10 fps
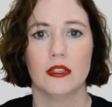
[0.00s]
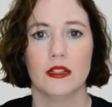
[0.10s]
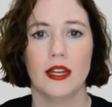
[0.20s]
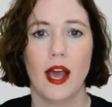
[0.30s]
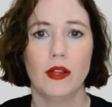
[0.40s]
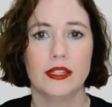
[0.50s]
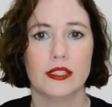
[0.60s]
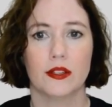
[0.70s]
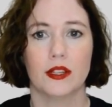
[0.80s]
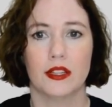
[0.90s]
Now let's
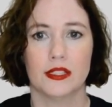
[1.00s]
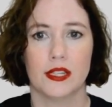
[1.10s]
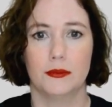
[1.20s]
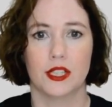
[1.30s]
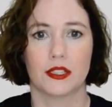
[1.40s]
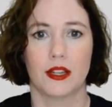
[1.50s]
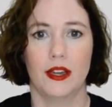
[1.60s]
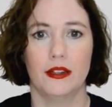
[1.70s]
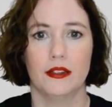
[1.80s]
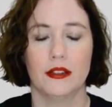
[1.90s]
look at the subject
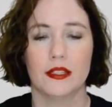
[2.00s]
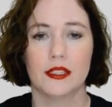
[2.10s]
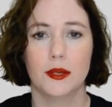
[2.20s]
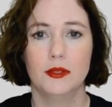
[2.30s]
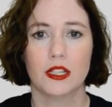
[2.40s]
line. The subject